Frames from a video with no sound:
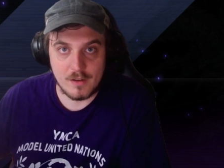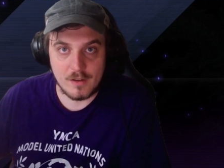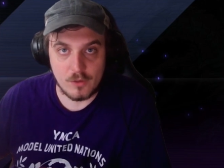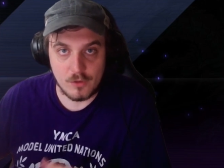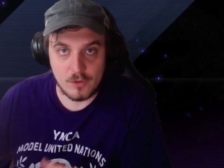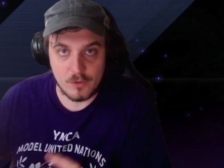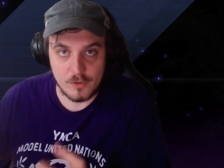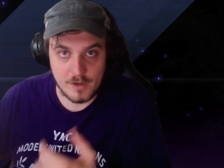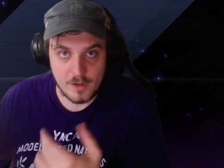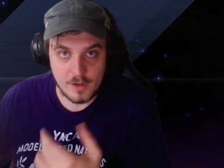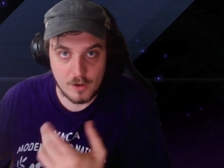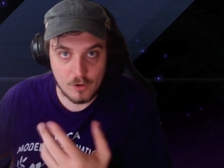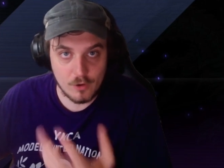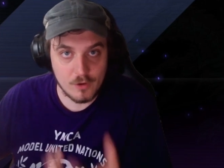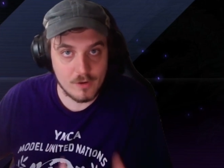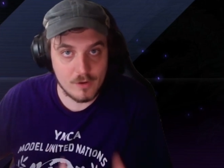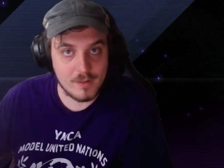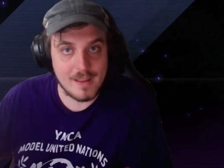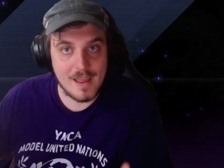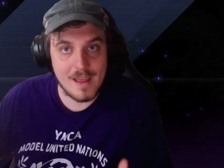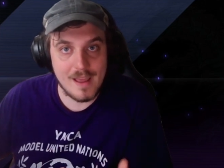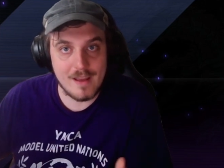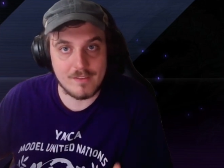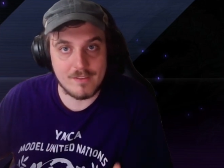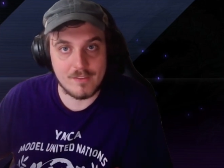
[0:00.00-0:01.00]
including
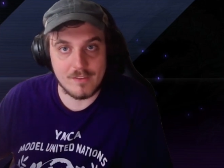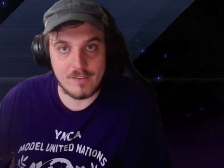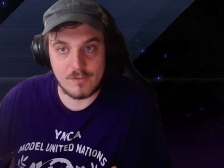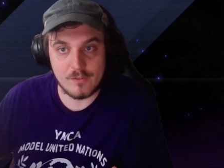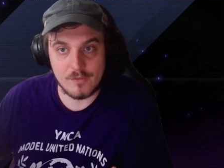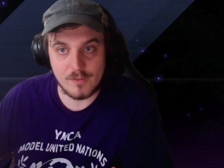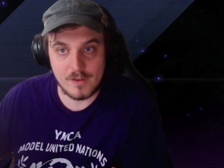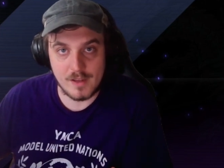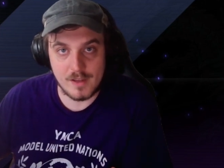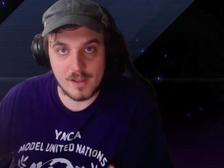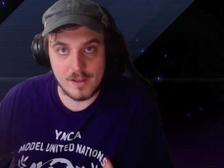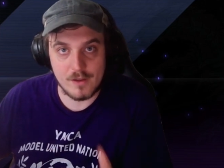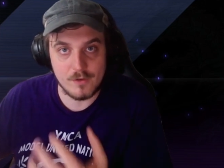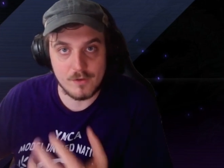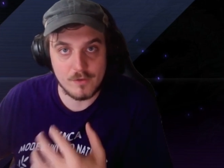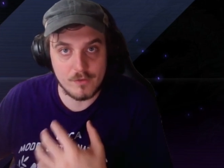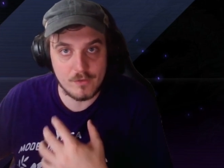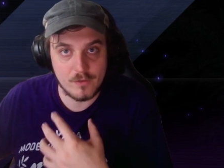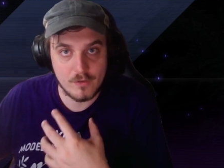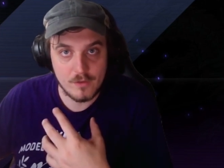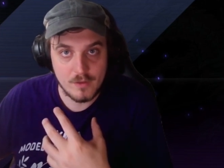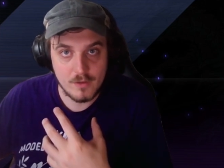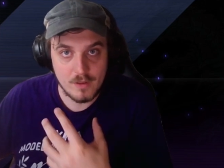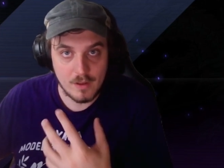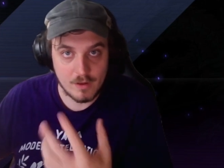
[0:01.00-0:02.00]
early access
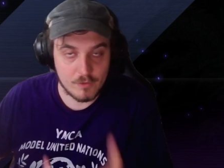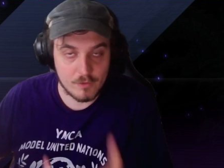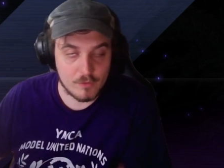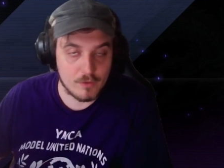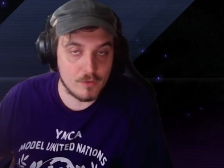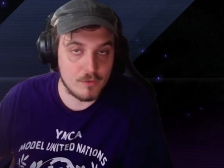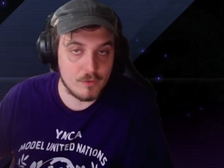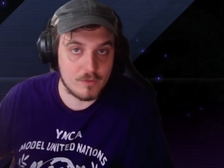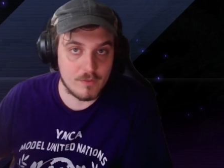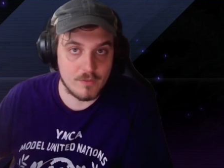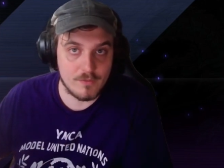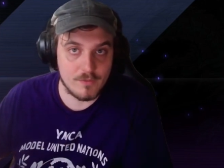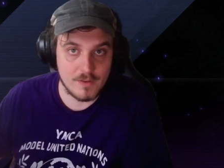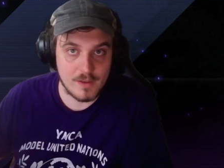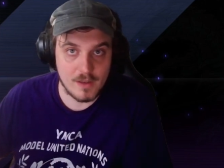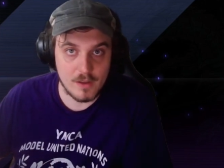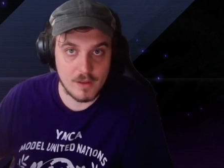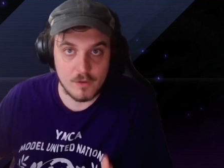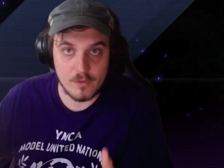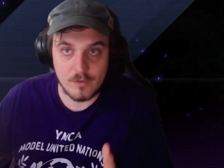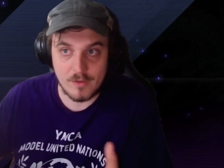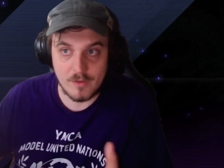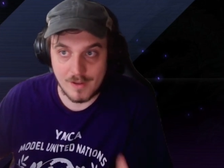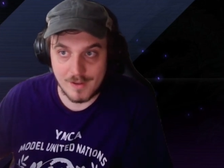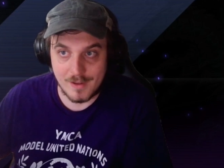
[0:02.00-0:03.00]
videos, exclusive
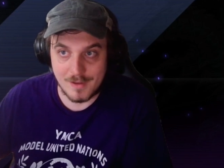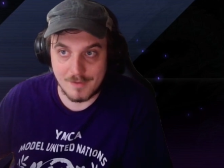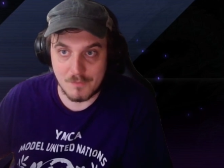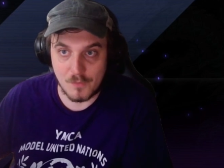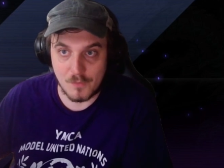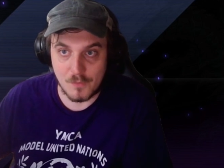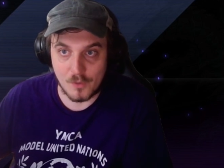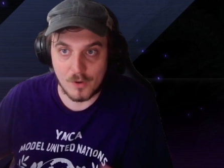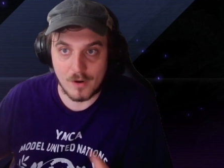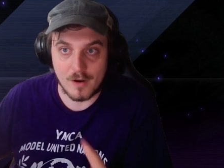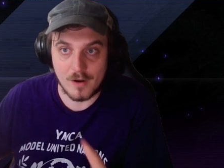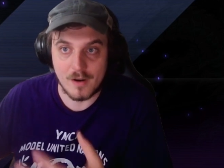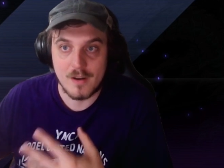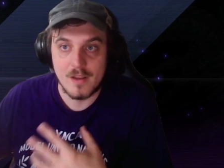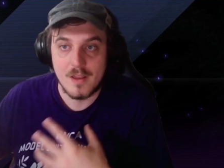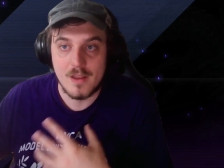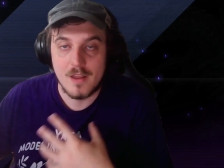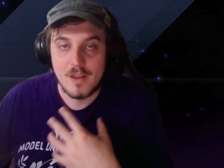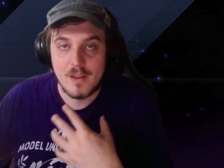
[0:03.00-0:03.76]
videos, and more.